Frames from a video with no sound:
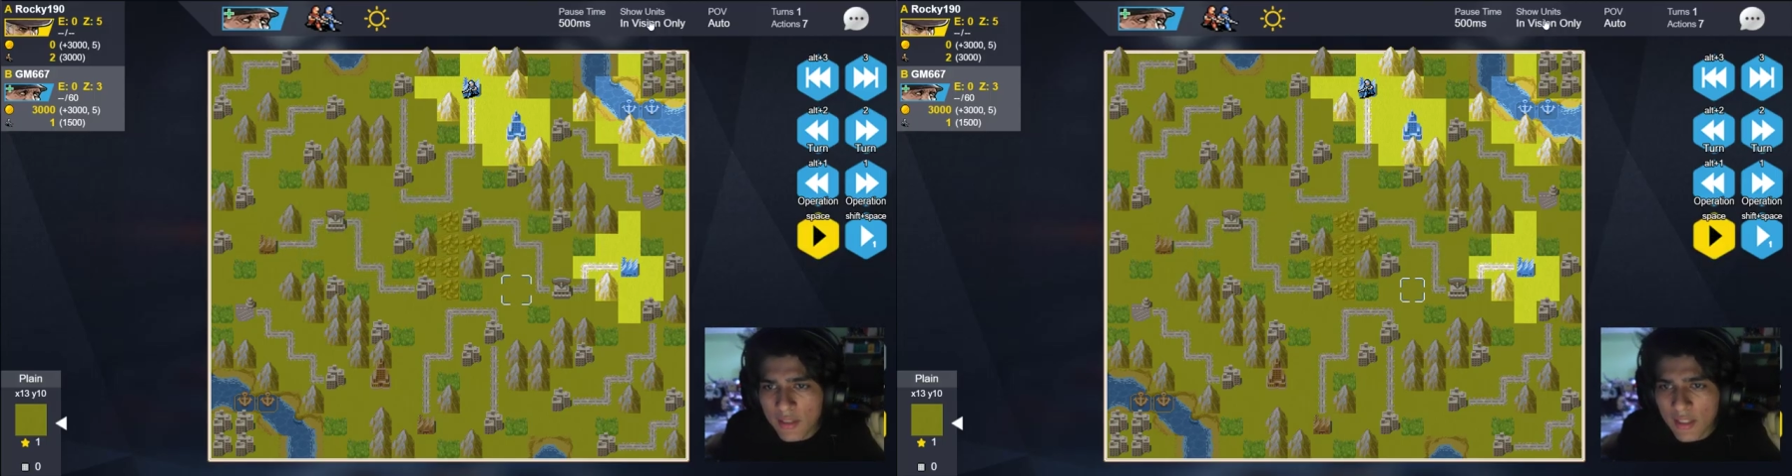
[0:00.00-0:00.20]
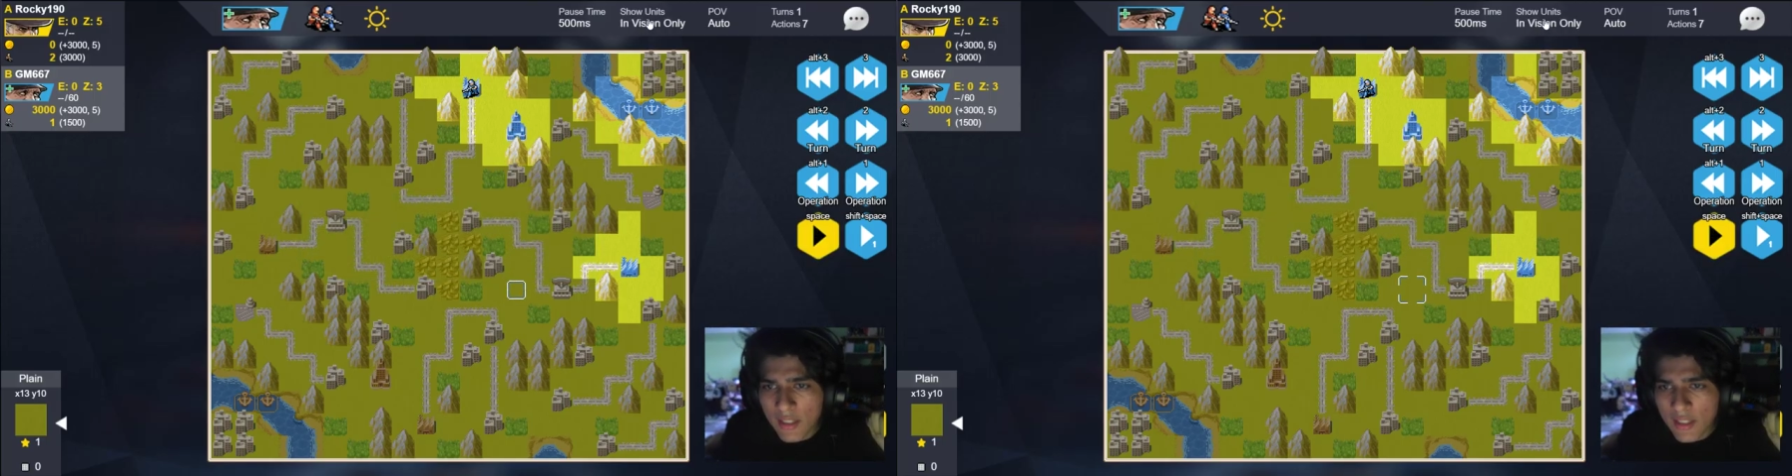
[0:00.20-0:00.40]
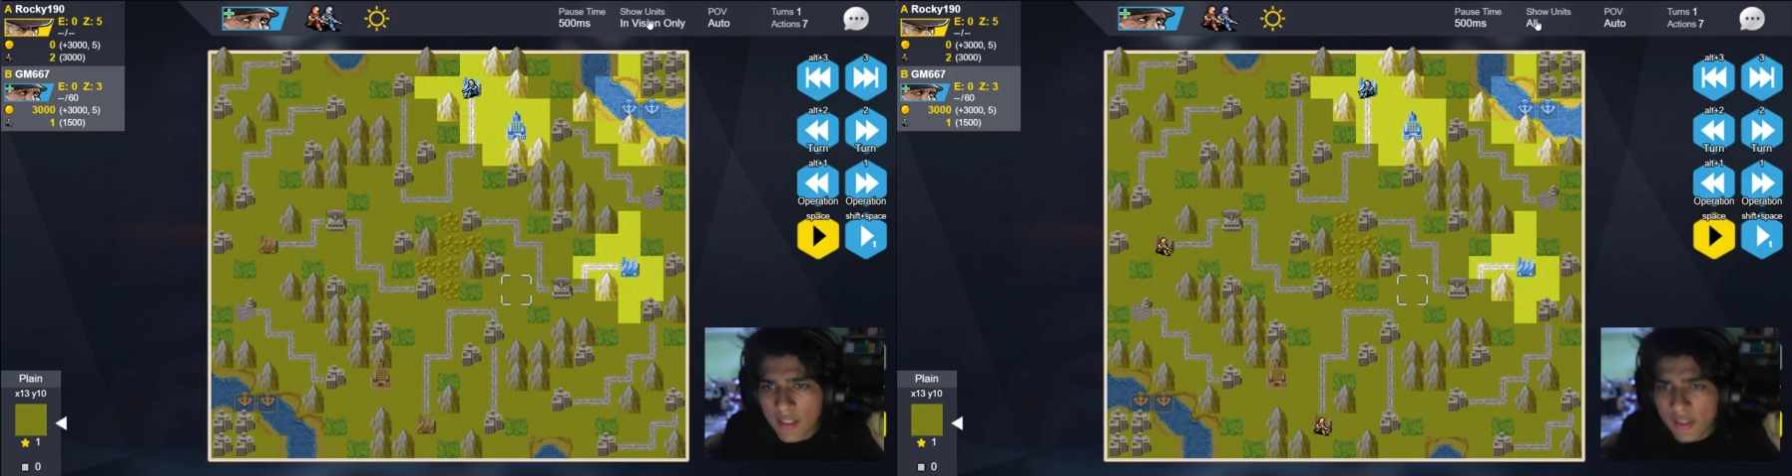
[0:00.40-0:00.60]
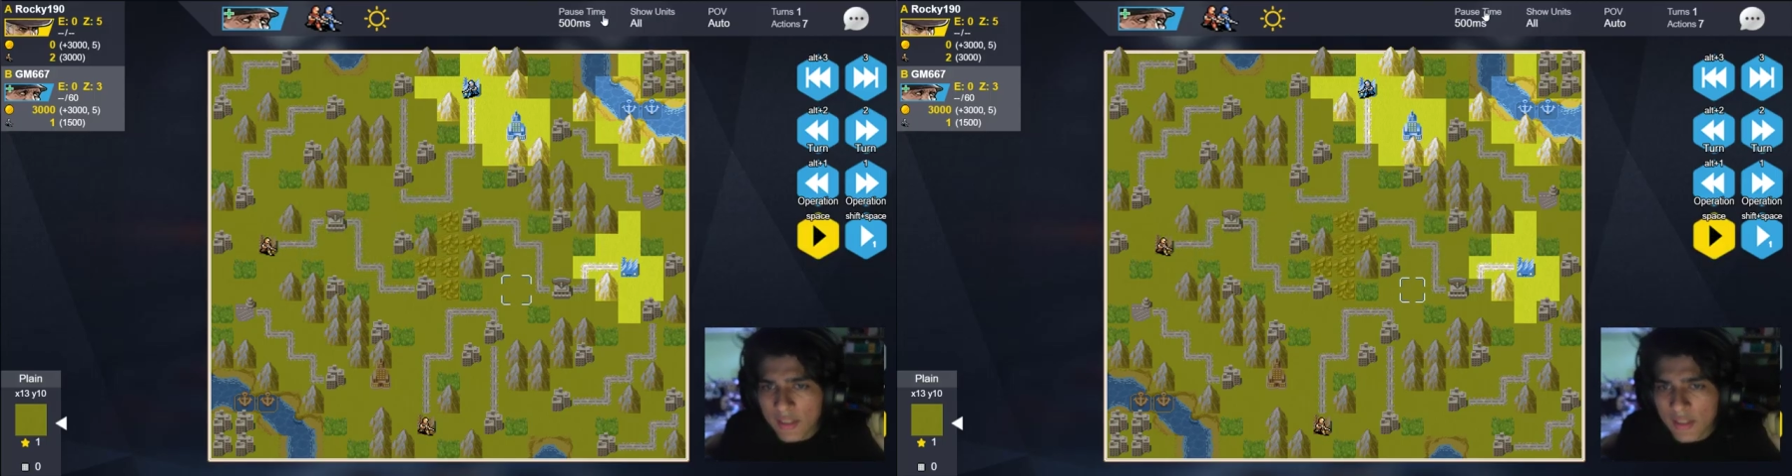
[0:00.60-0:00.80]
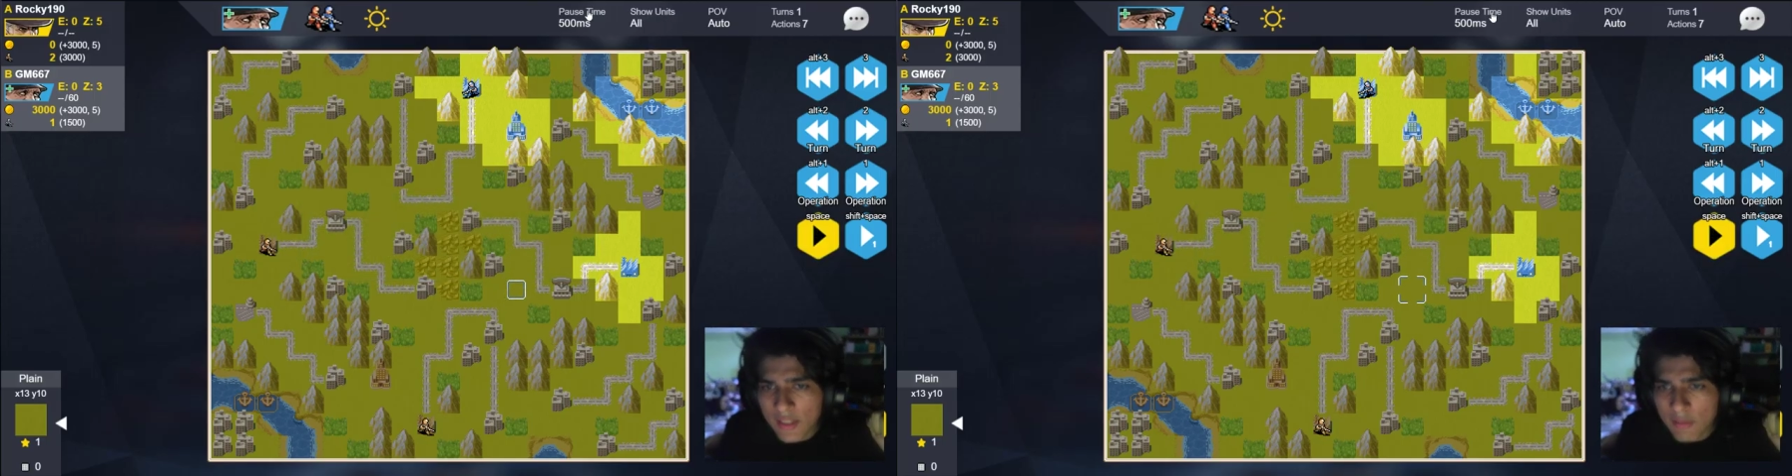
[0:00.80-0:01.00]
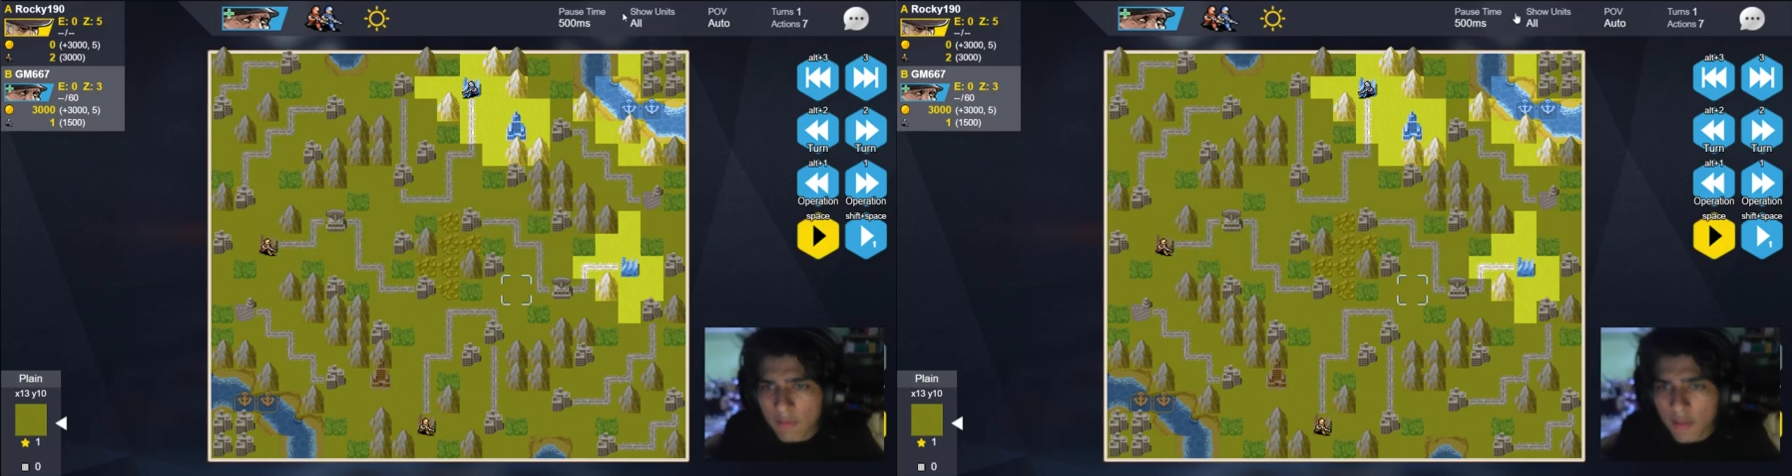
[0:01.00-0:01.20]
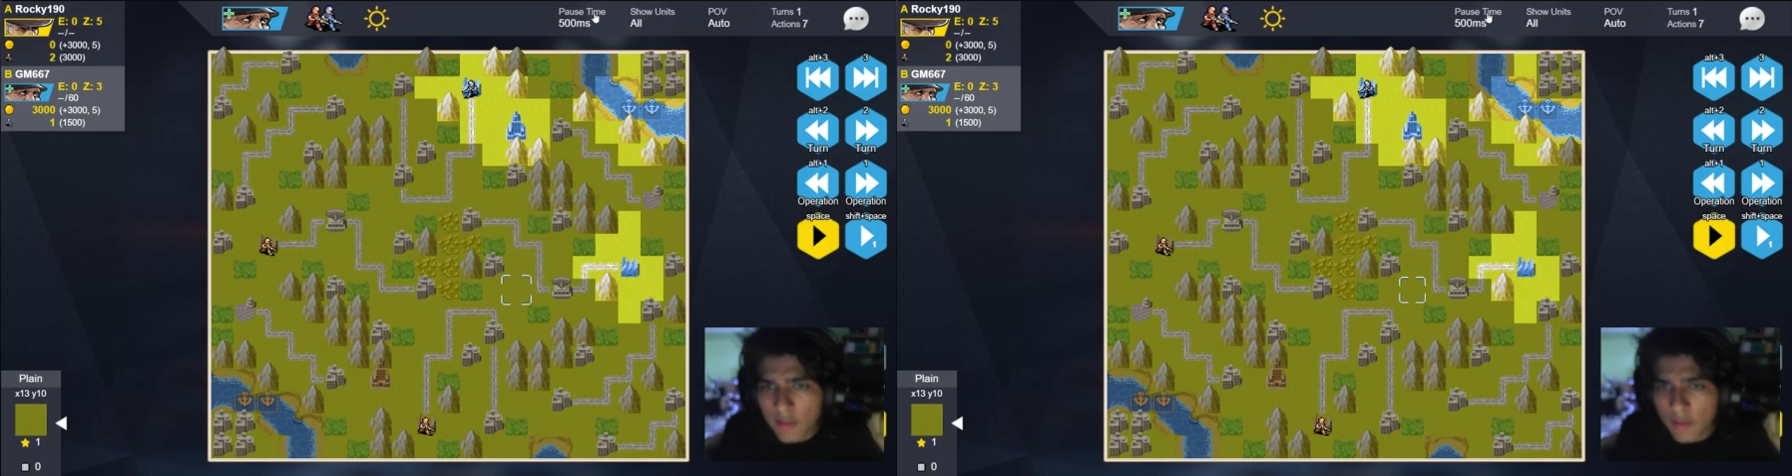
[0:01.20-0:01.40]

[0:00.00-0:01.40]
get rid